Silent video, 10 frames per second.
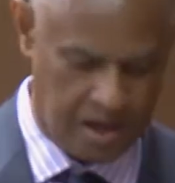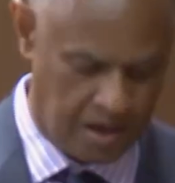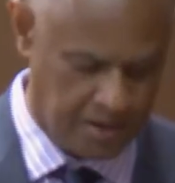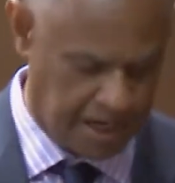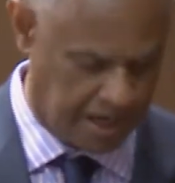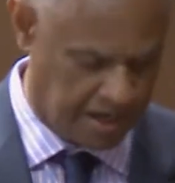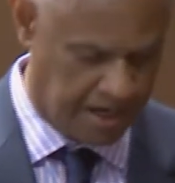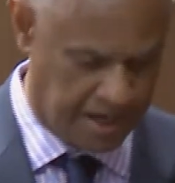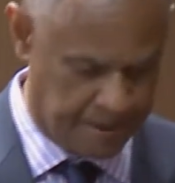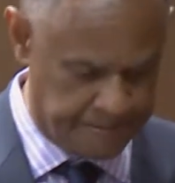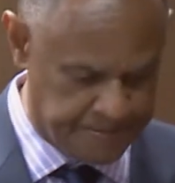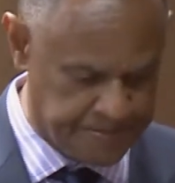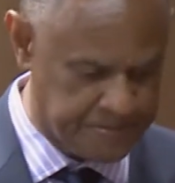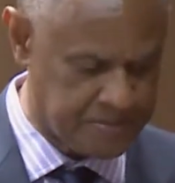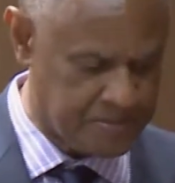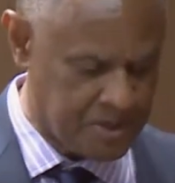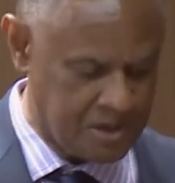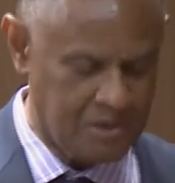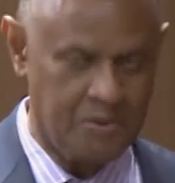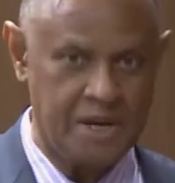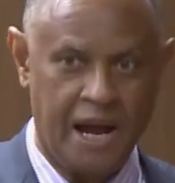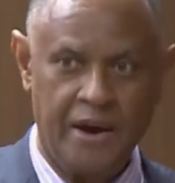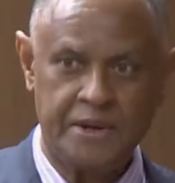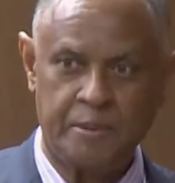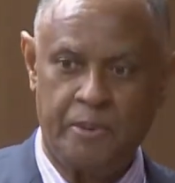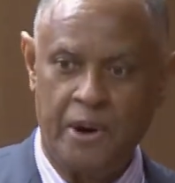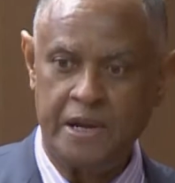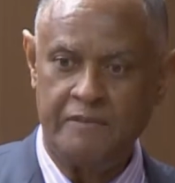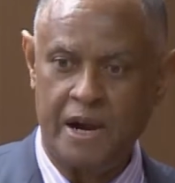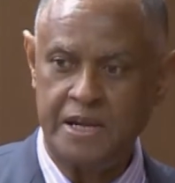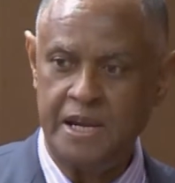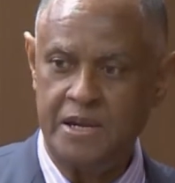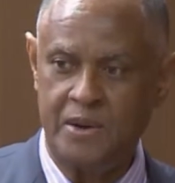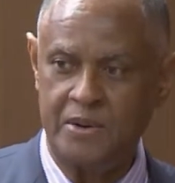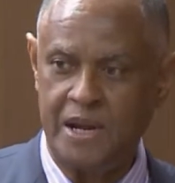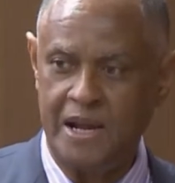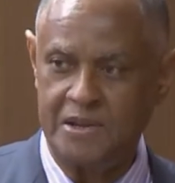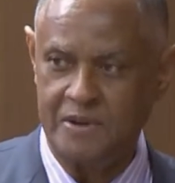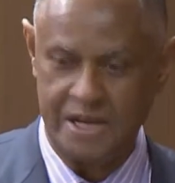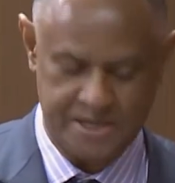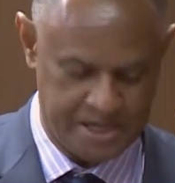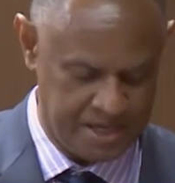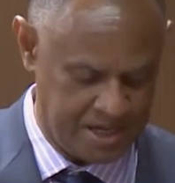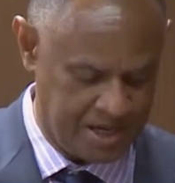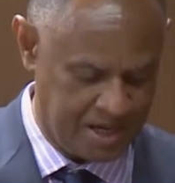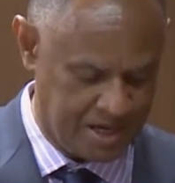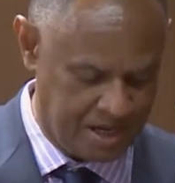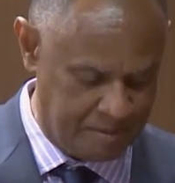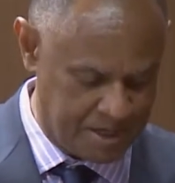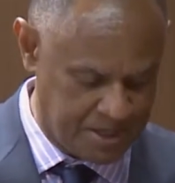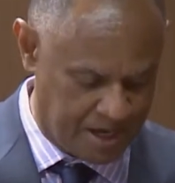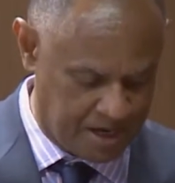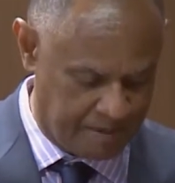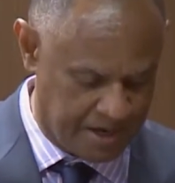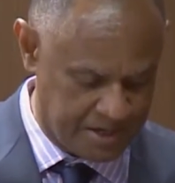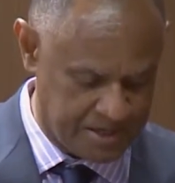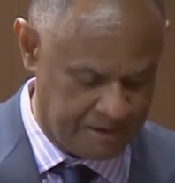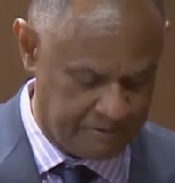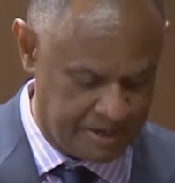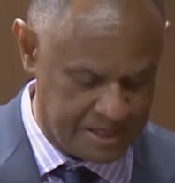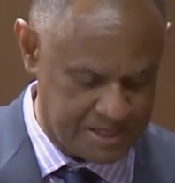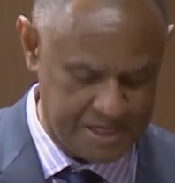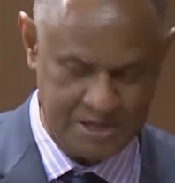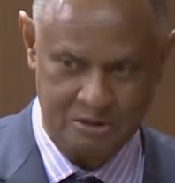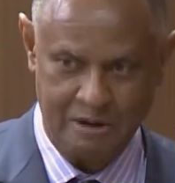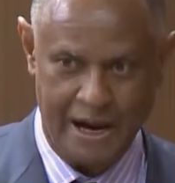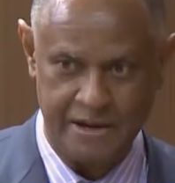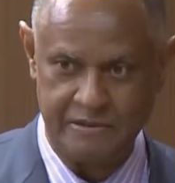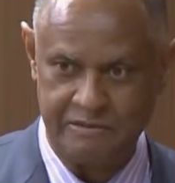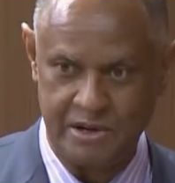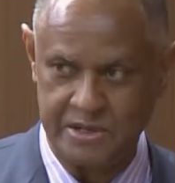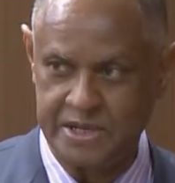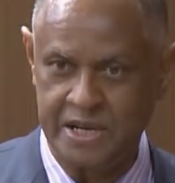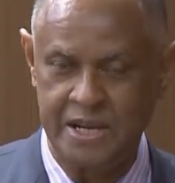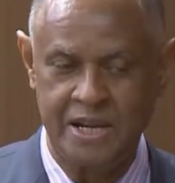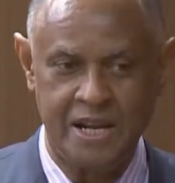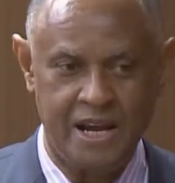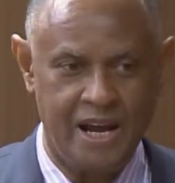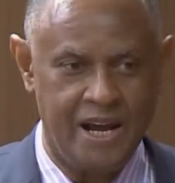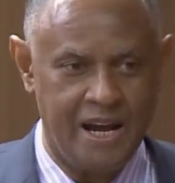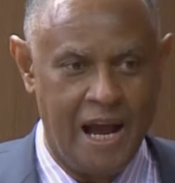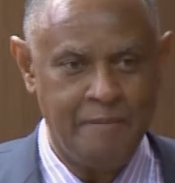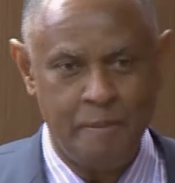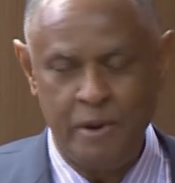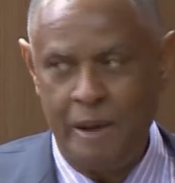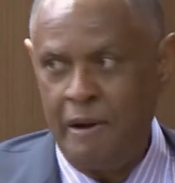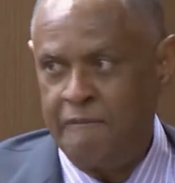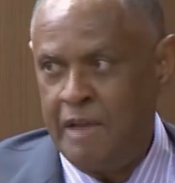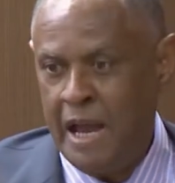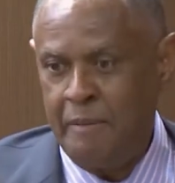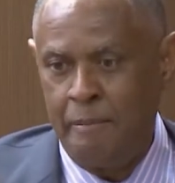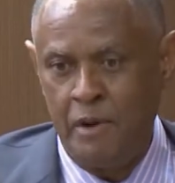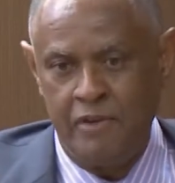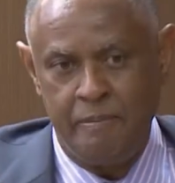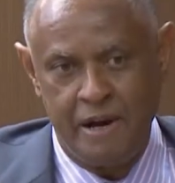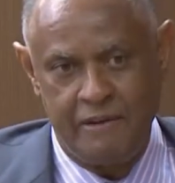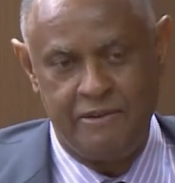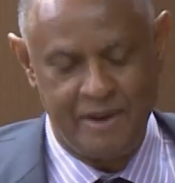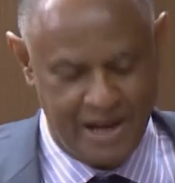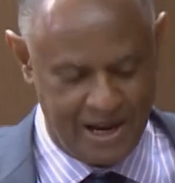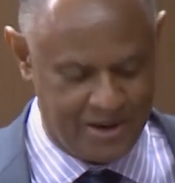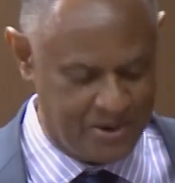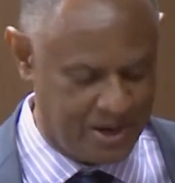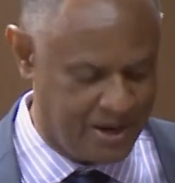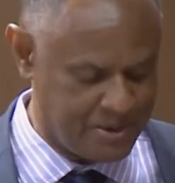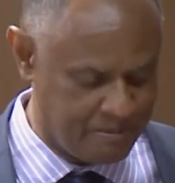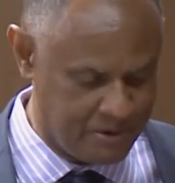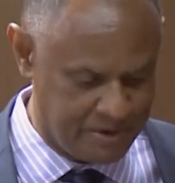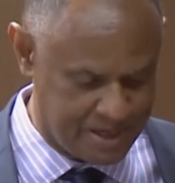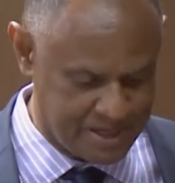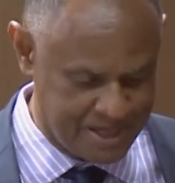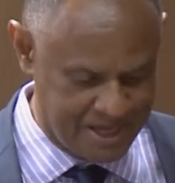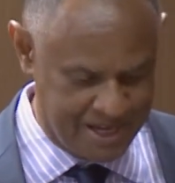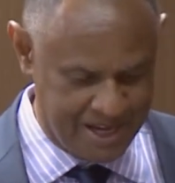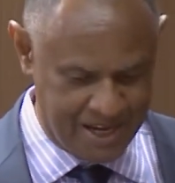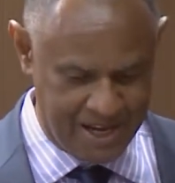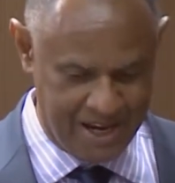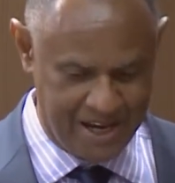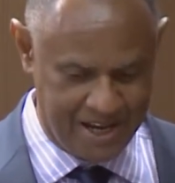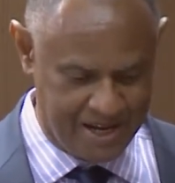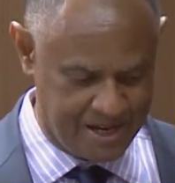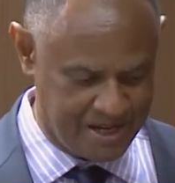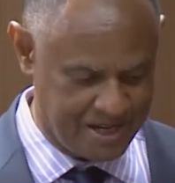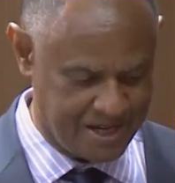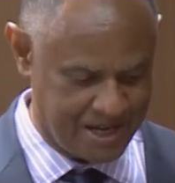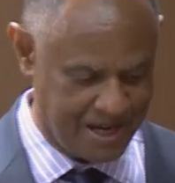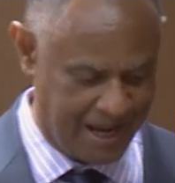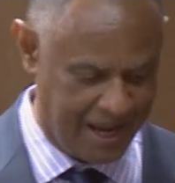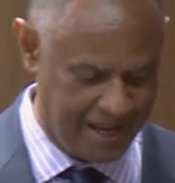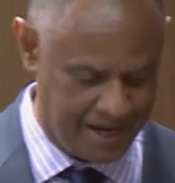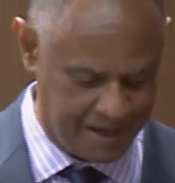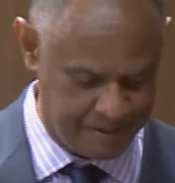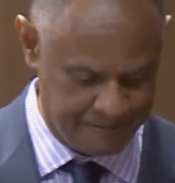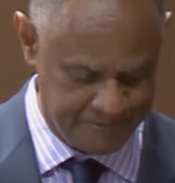Okay, we're now at the point of our keynote address. Let me talk about Jeffrey C. Wright first. I'm a movie buff. I go to all the movies. And I